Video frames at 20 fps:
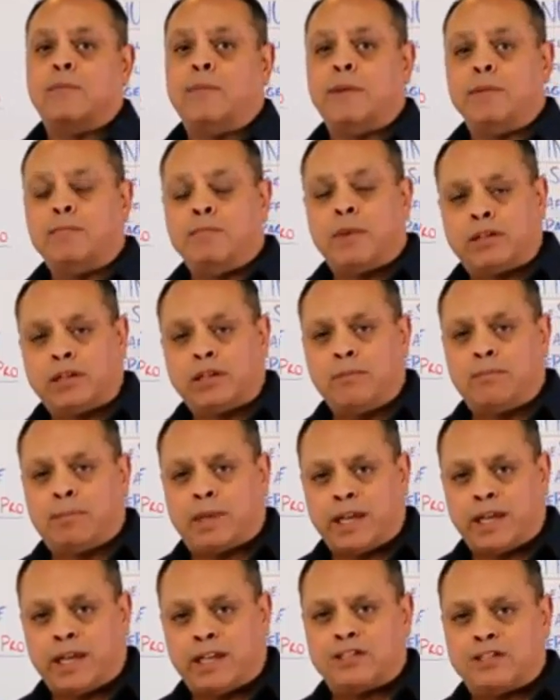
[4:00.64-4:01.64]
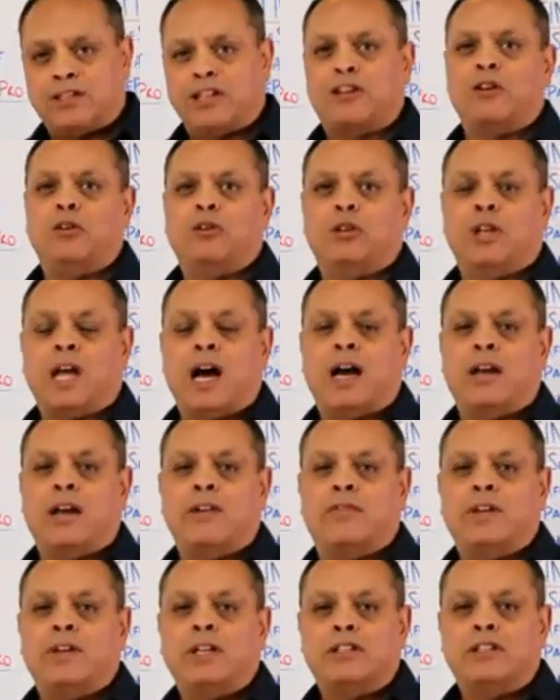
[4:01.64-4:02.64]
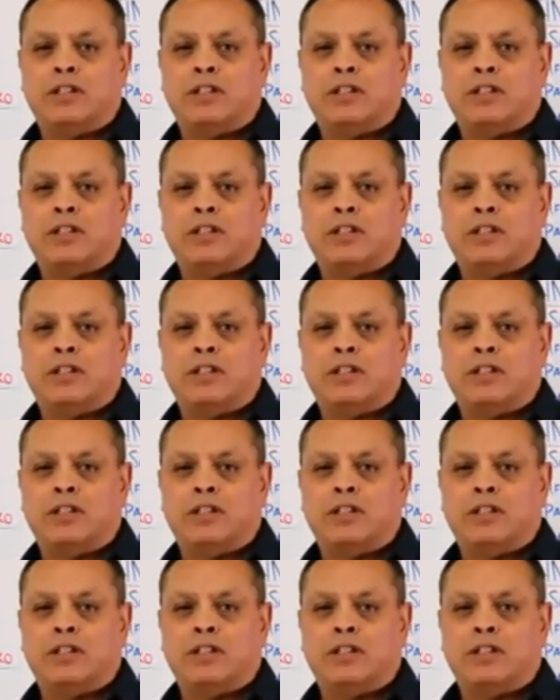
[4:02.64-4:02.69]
going to be monthly plans that go live